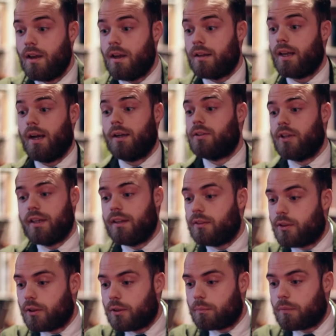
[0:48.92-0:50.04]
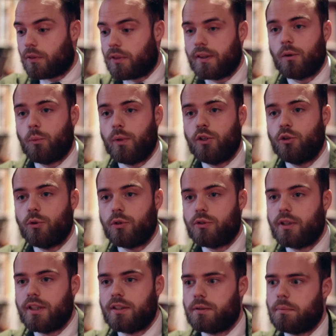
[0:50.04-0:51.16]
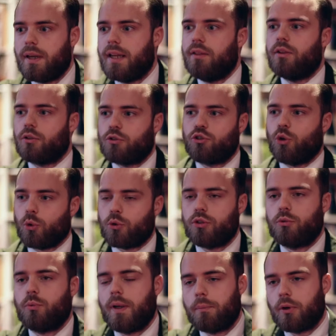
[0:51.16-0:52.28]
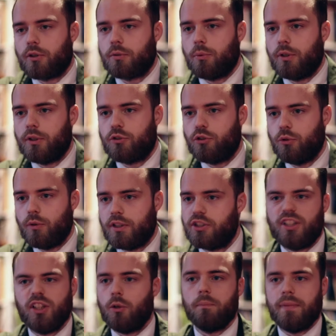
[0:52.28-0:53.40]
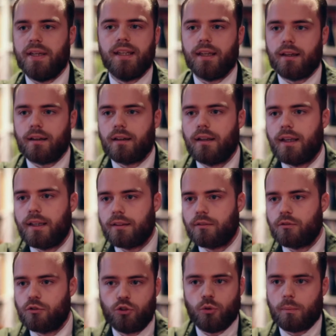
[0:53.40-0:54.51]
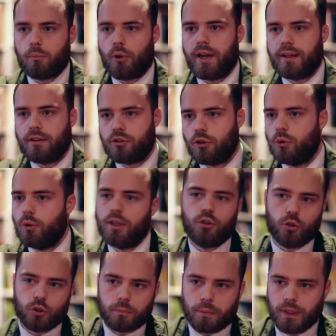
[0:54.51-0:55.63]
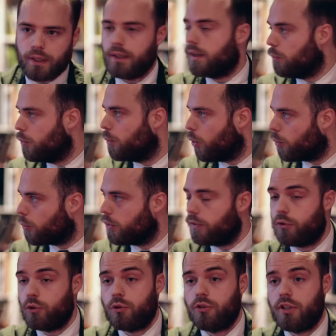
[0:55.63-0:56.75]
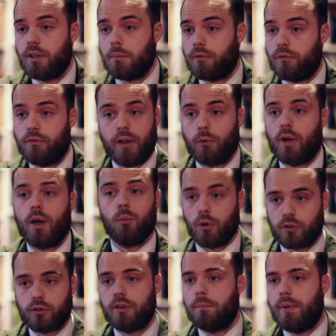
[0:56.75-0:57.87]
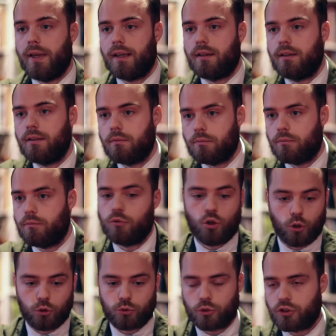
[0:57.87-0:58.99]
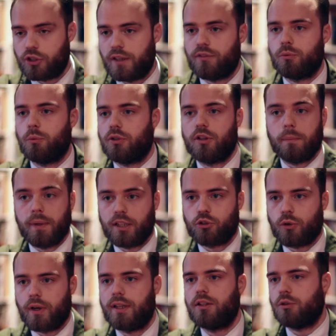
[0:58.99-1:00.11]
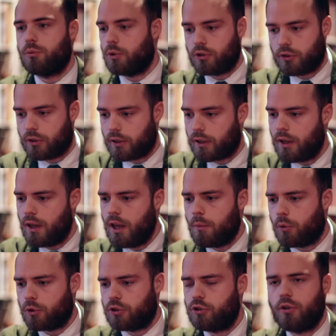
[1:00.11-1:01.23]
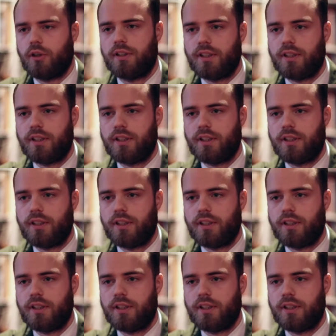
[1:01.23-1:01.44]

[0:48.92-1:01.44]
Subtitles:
Yeah, I'd say the thing that we do is in the shortest way possible is to instill meaning into a brand. So it could be that we work with the futures team of figuring out what's the big cultural shifts, what's the big trends, what's the sort of